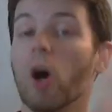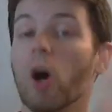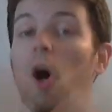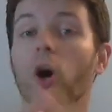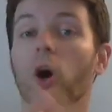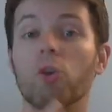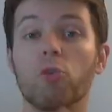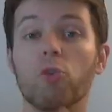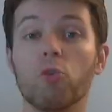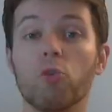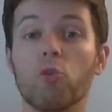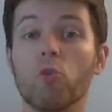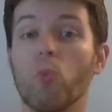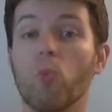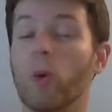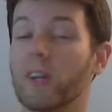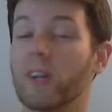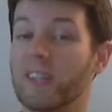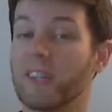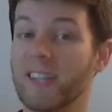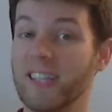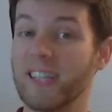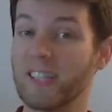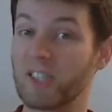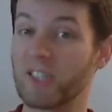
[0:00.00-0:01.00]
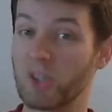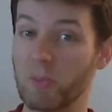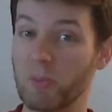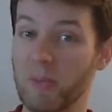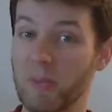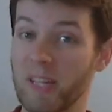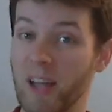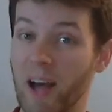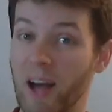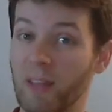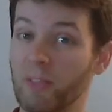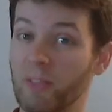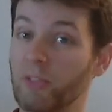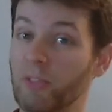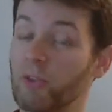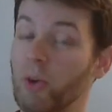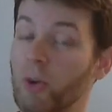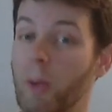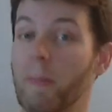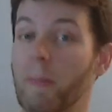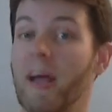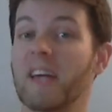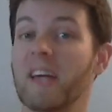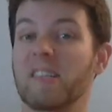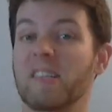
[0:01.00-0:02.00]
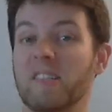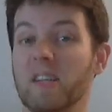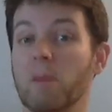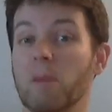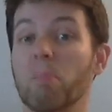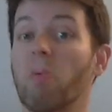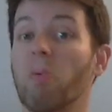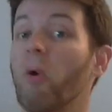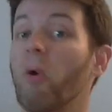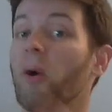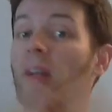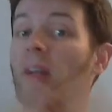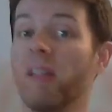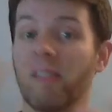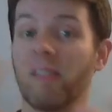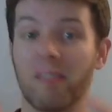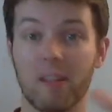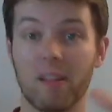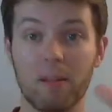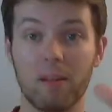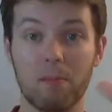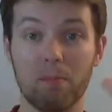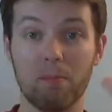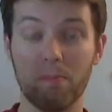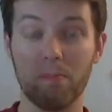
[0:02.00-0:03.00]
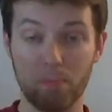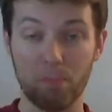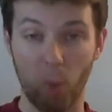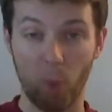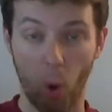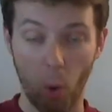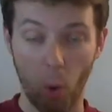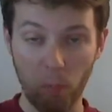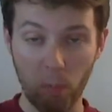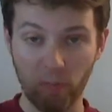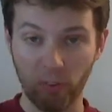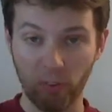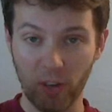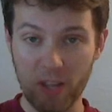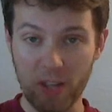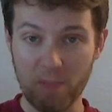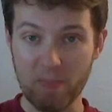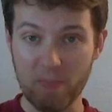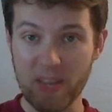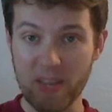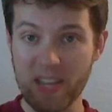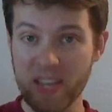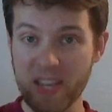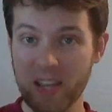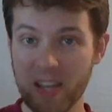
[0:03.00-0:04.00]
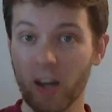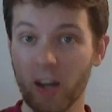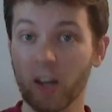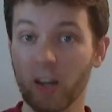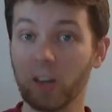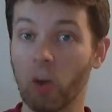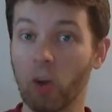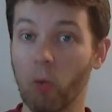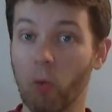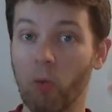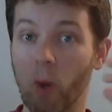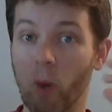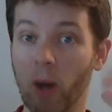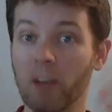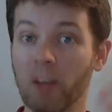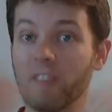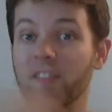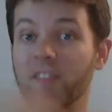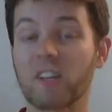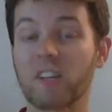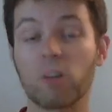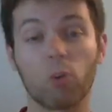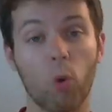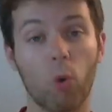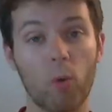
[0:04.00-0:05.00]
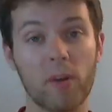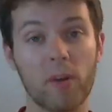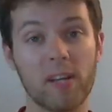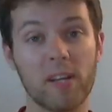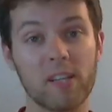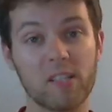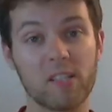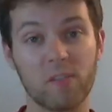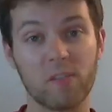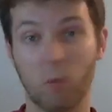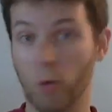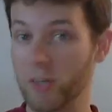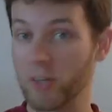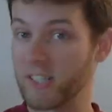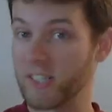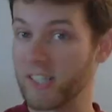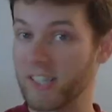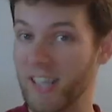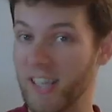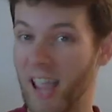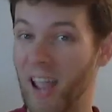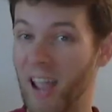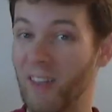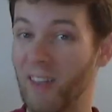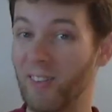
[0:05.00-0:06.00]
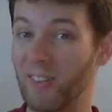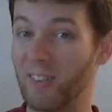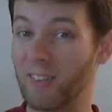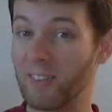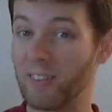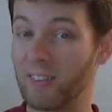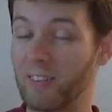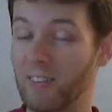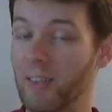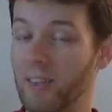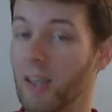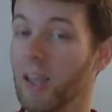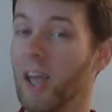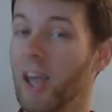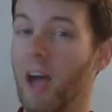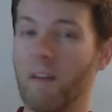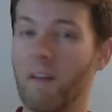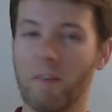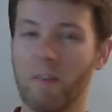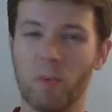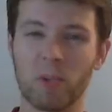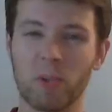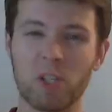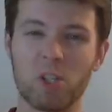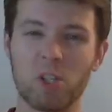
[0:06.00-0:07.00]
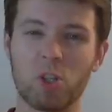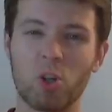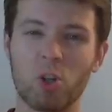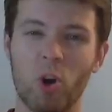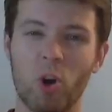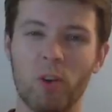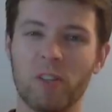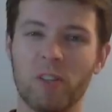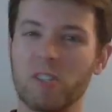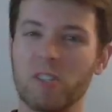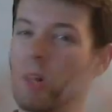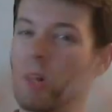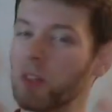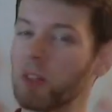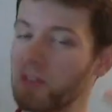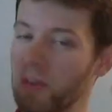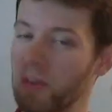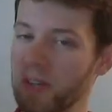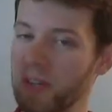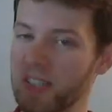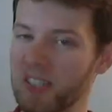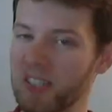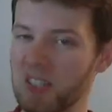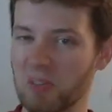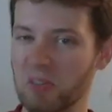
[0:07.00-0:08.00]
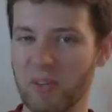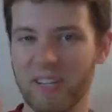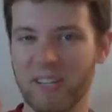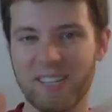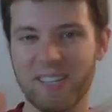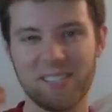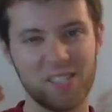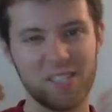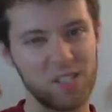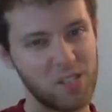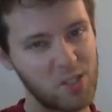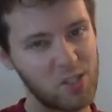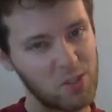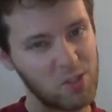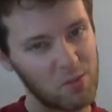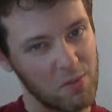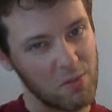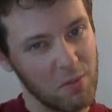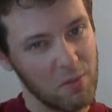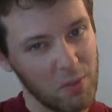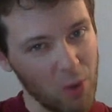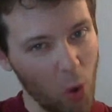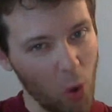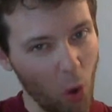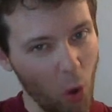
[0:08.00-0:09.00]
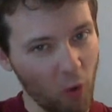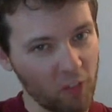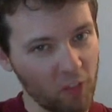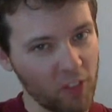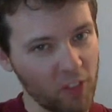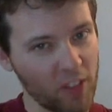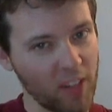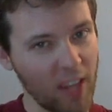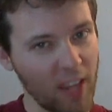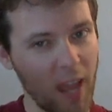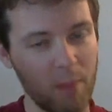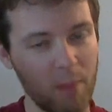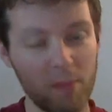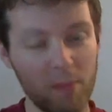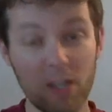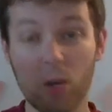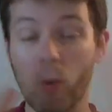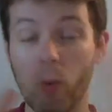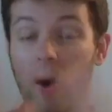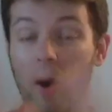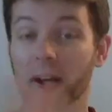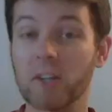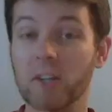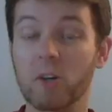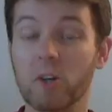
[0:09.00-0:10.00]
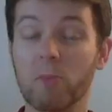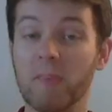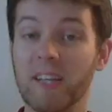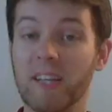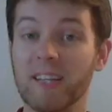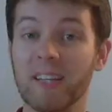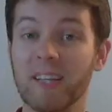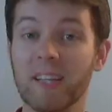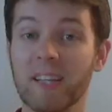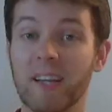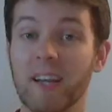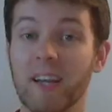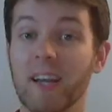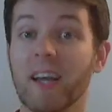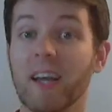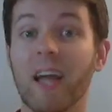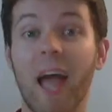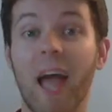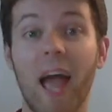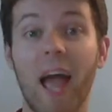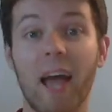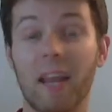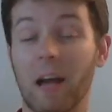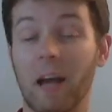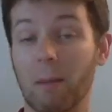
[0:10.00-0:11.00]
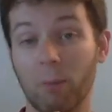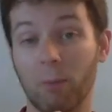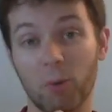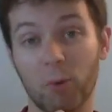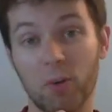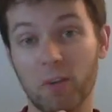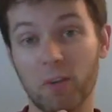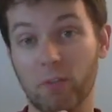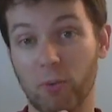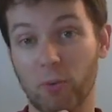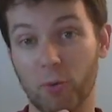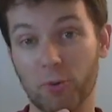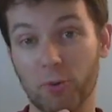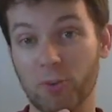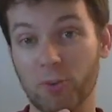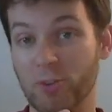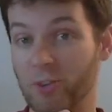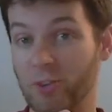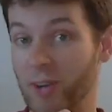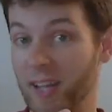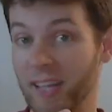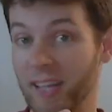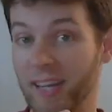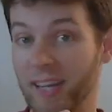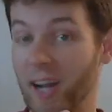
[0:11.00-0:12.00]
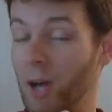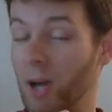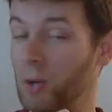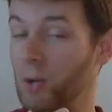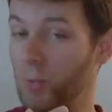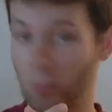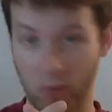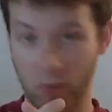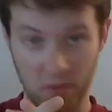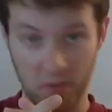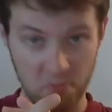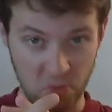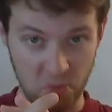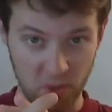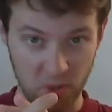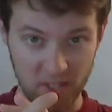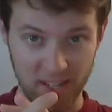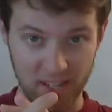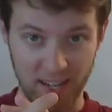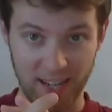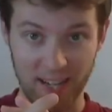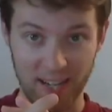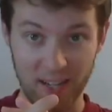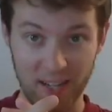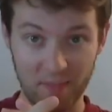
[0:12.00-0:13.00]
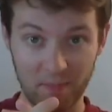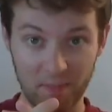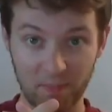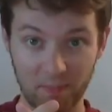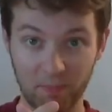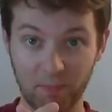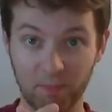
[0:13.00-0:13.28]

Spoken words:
do what needs to be done to amass their points and hopefully be the one victorious voice in the end. Everyone is John is not very serious. It's often can be quite comedic, and I'm looking forward to trying it out one more time.